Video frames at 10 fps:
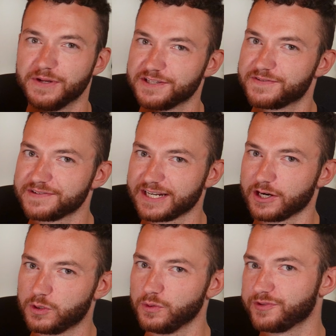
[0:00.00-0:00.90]
me this feels like a
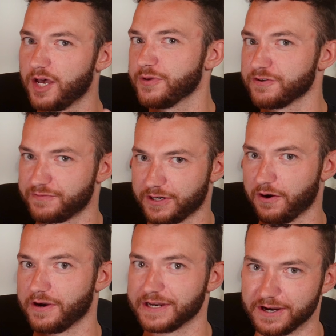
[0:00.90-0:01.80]
cool W for
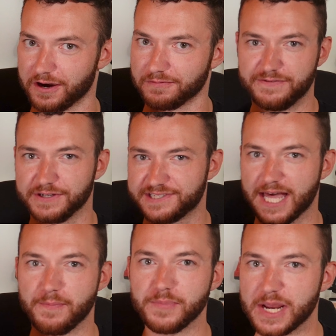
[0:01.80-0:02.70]
current year. I feel it's
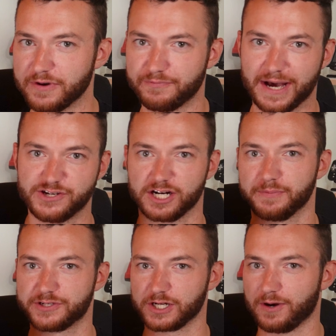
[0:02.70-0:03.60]
that meme of Patrick and
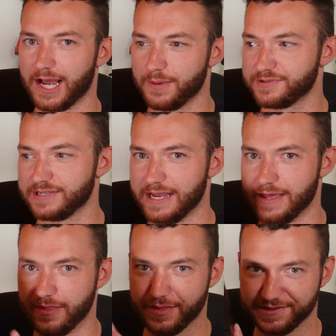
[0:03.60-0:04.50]
Mr. Krabs,
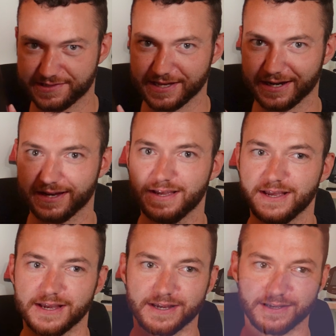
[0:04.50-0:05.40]
and this thing
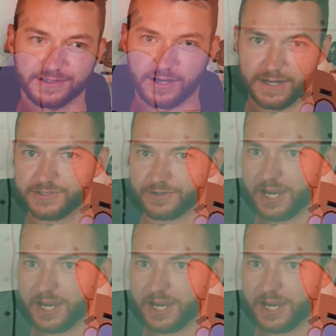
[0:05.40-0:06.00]
is console